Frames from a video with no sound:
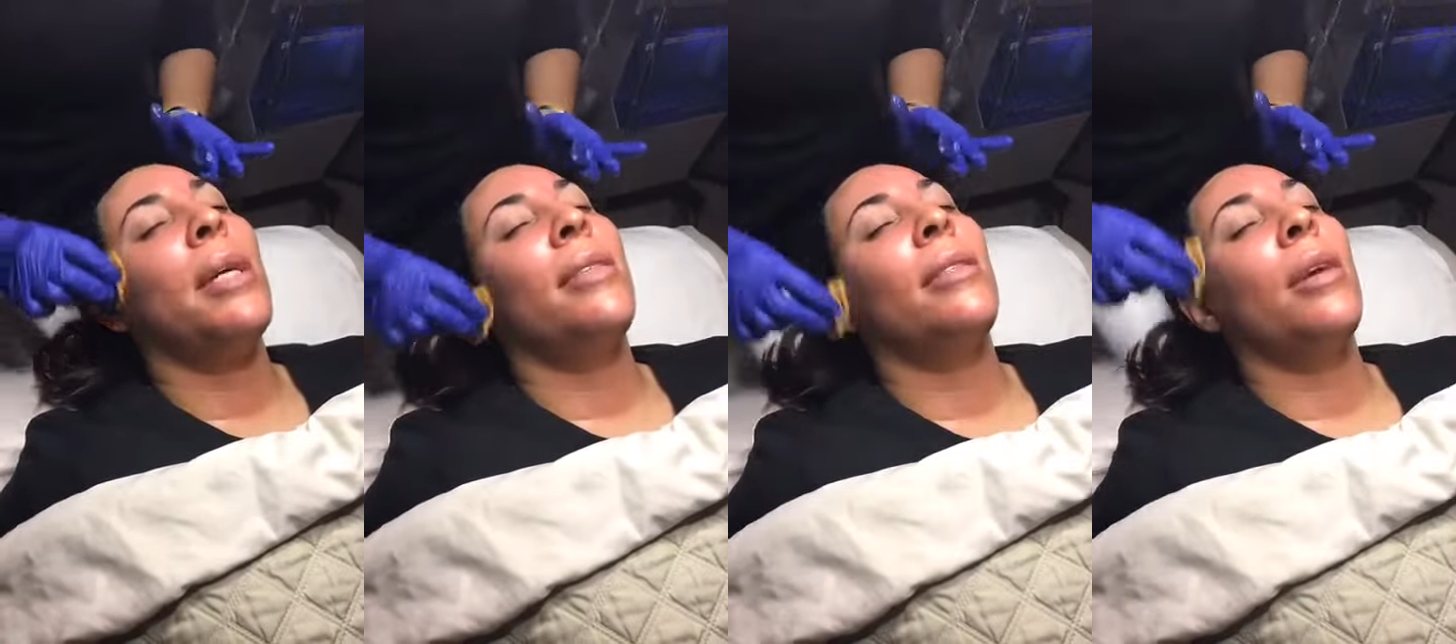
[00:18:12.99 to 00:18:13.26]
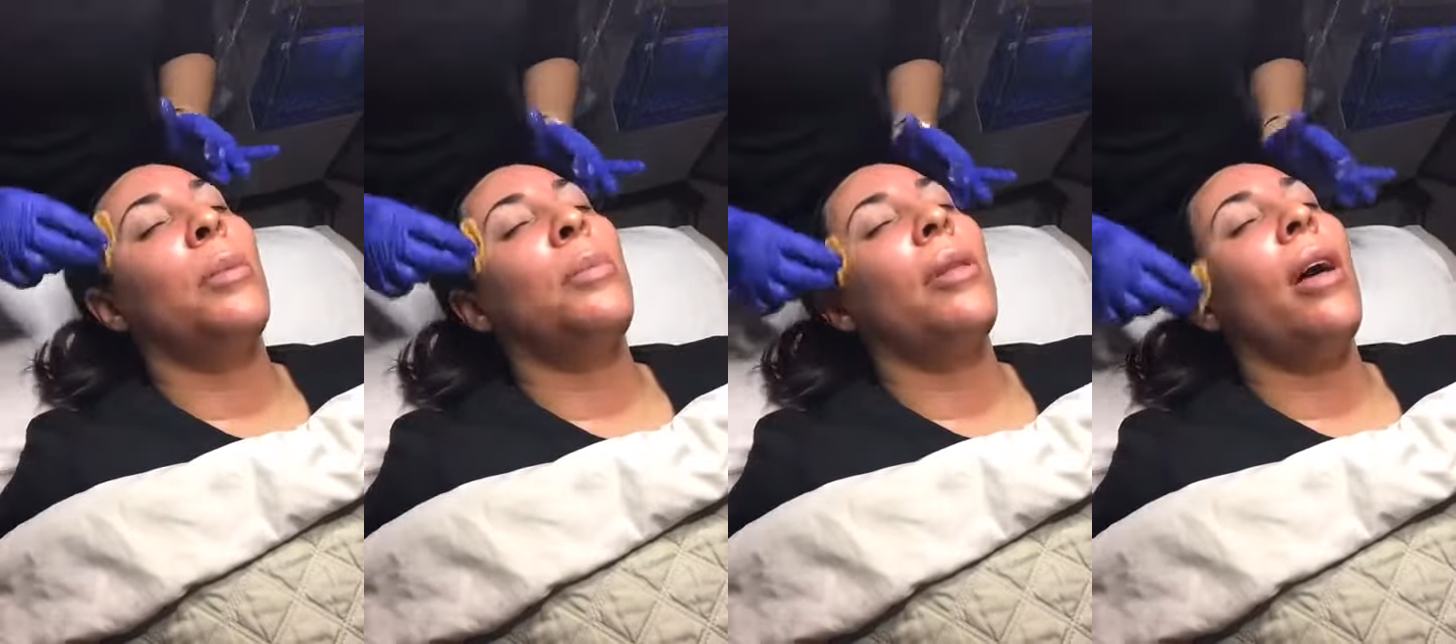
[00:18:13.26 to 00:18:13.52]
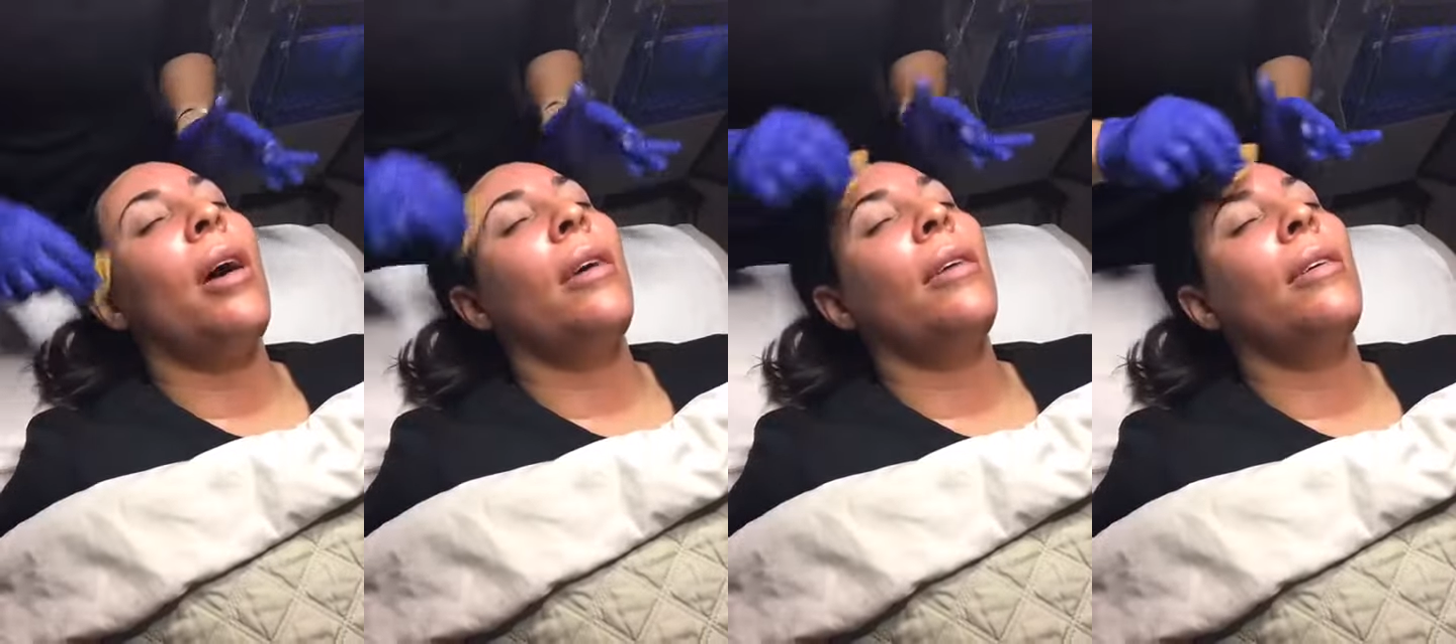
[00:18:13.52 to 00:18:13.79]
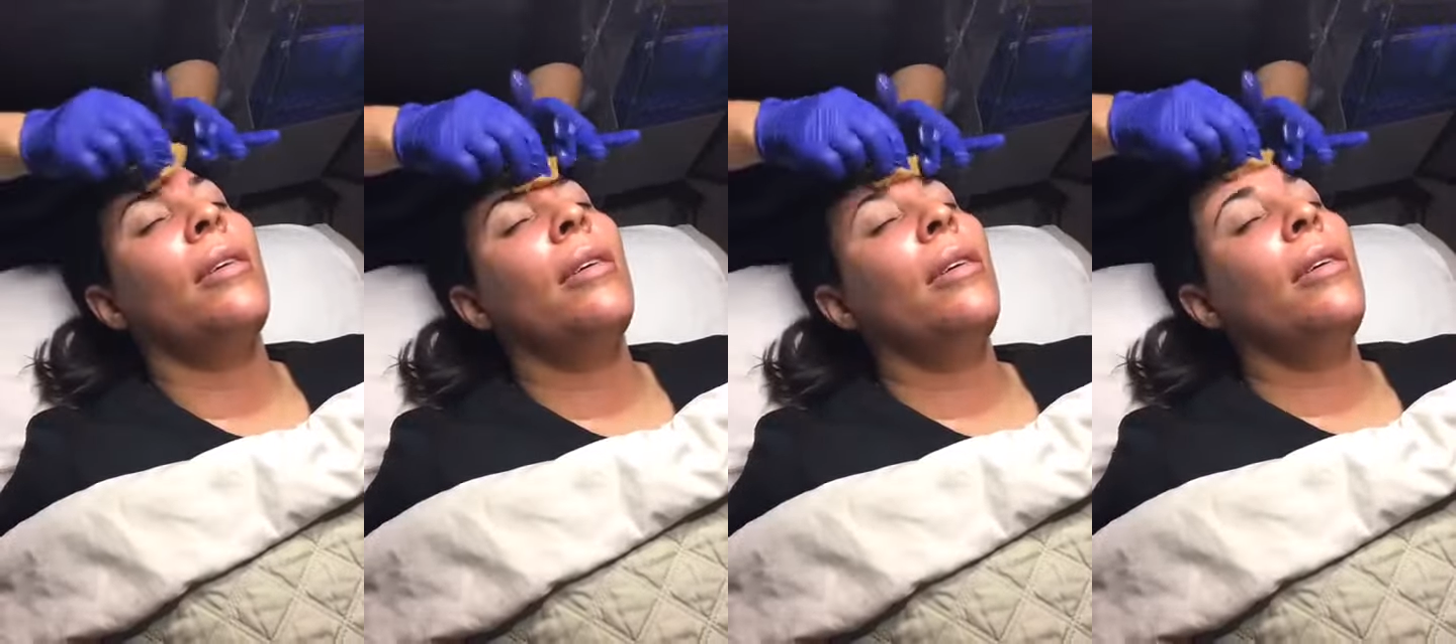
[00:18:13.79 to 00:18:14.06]
sunblock.
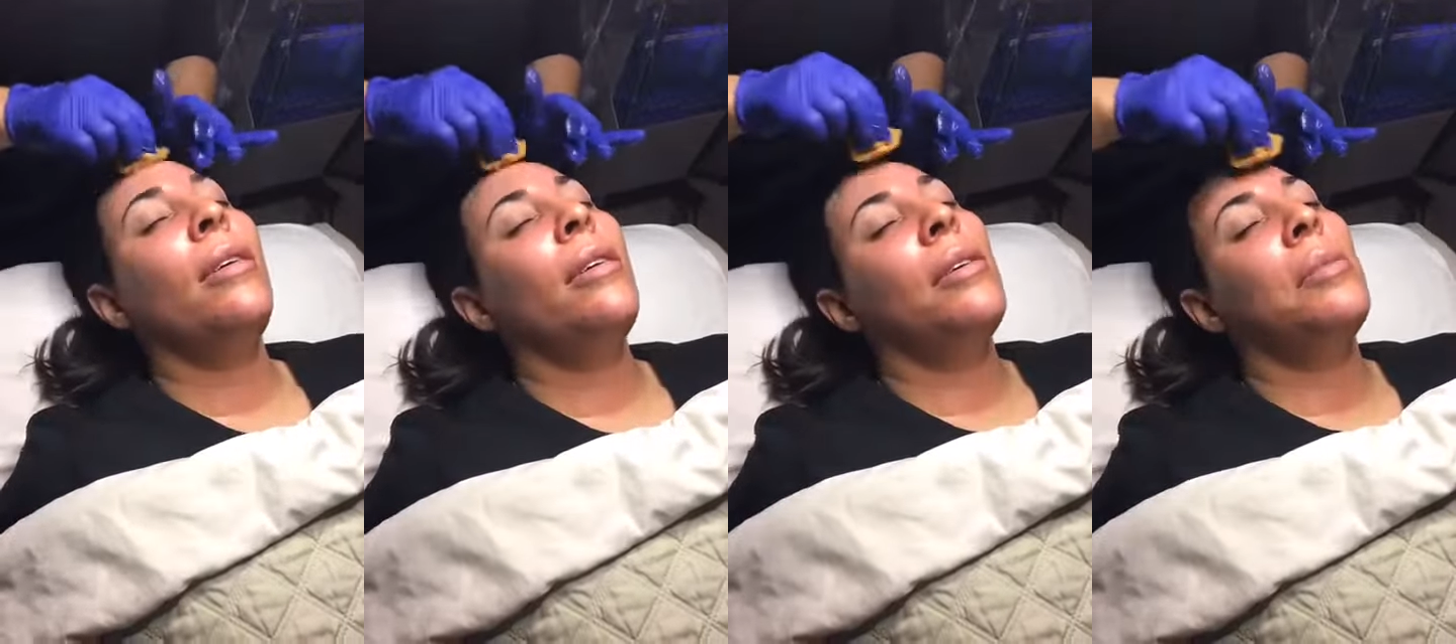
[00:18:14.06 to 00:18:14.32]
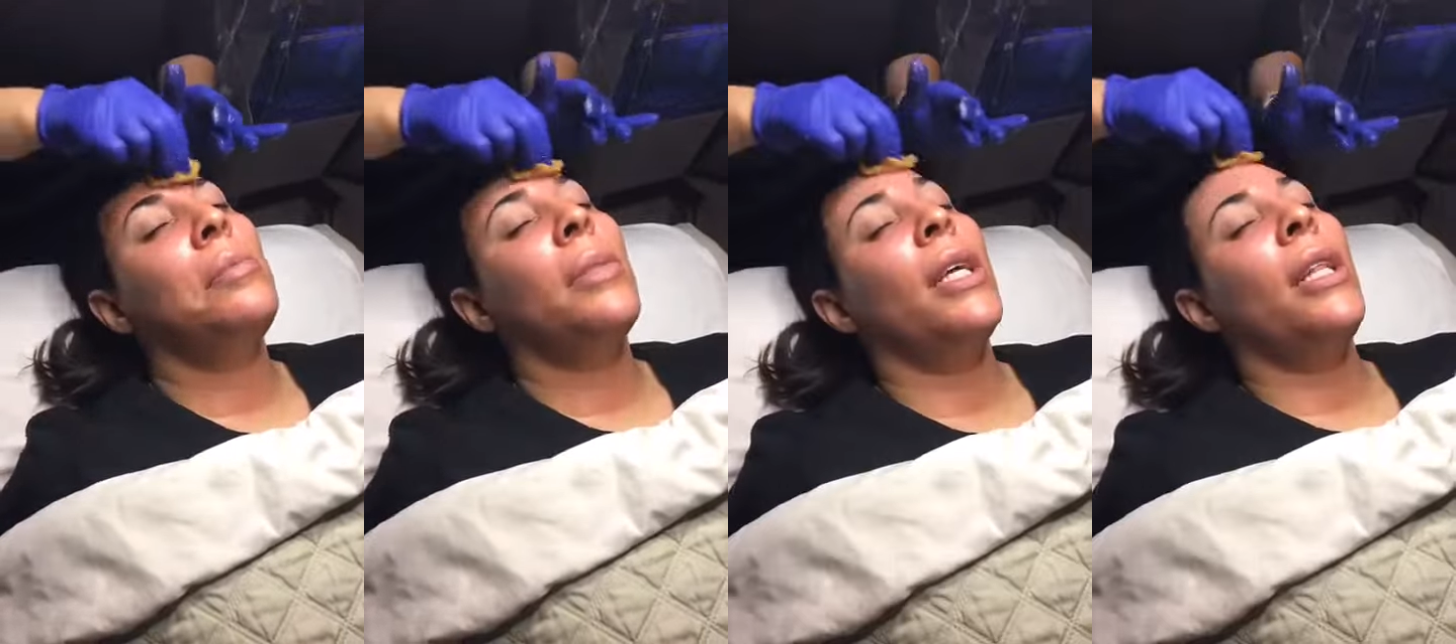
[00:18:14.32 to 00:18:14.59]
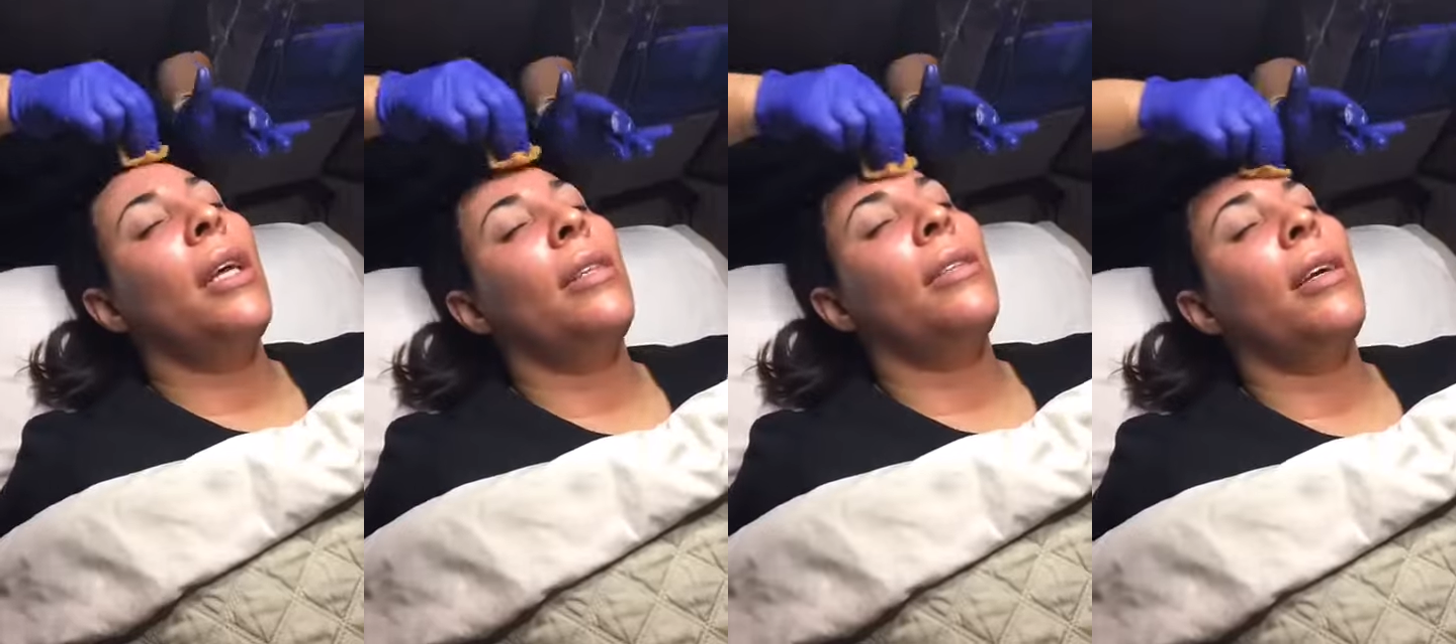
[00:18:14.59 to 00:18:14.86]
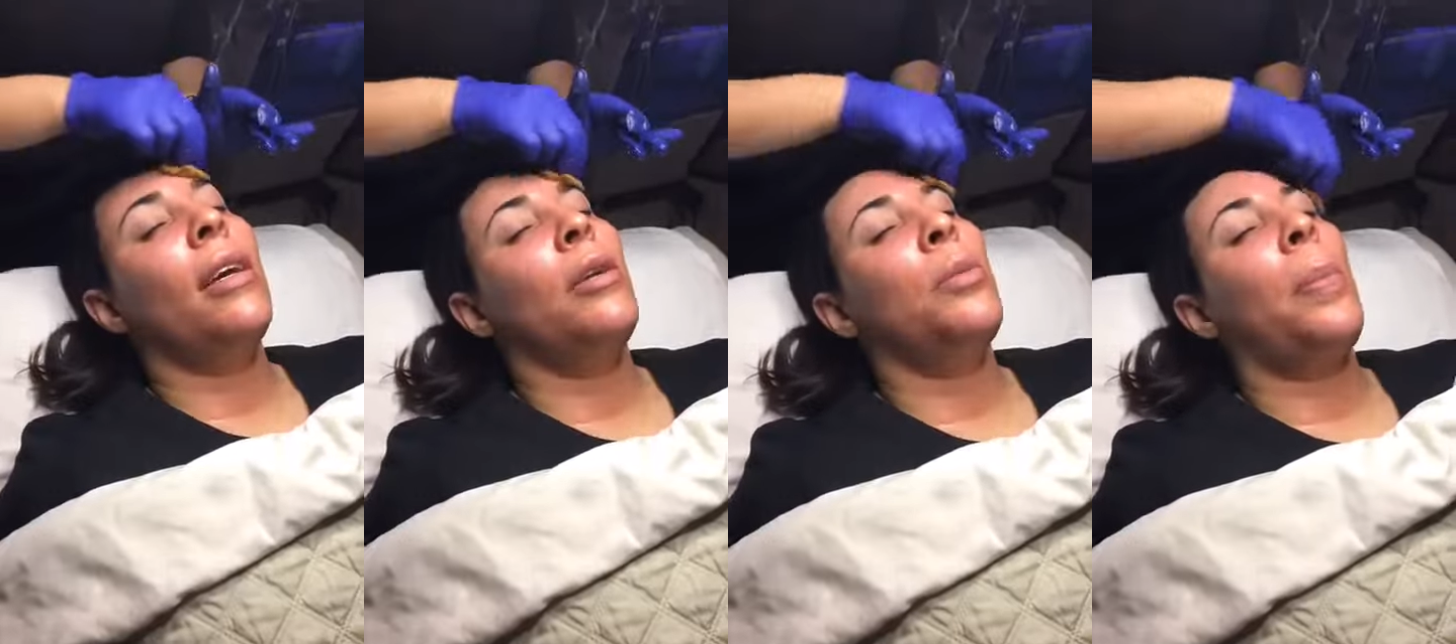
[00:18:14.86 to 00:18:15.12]
And that's it.